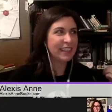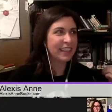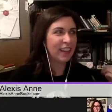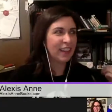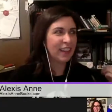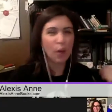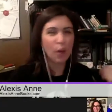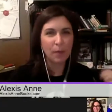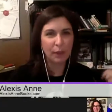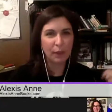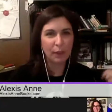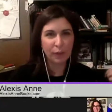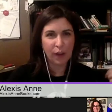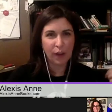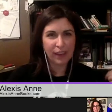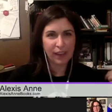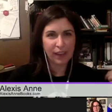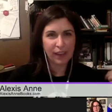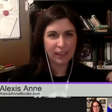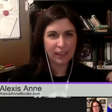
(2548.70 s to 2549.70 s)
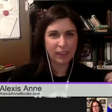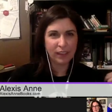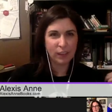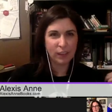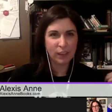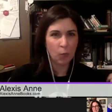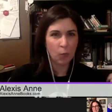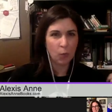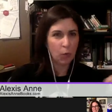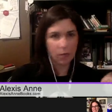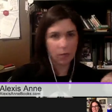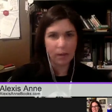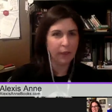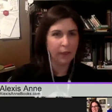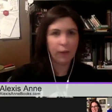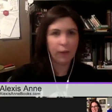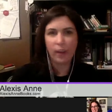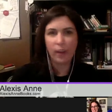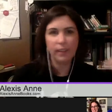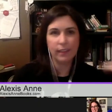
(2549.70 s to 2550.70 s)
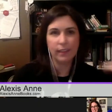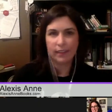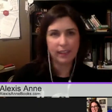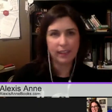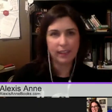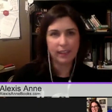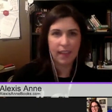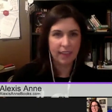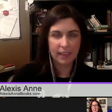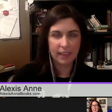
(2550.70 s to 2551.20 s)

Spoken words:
all my friends were my friends at the